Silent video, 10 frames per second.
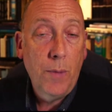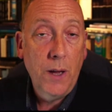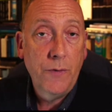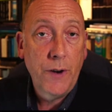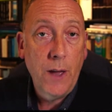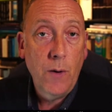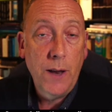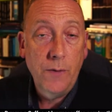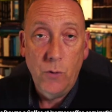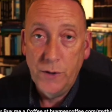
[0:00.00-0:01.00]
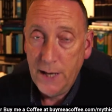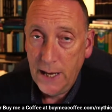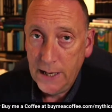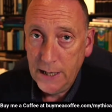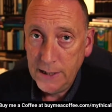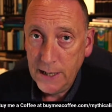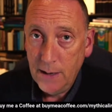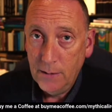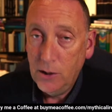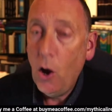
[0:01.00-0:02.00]
Bye for now, and of course, take it easy.
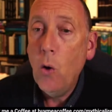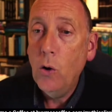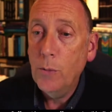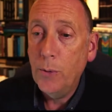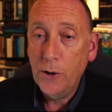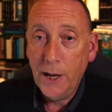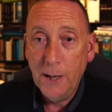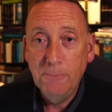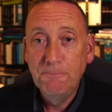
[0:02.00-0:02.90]
Toga Boogie.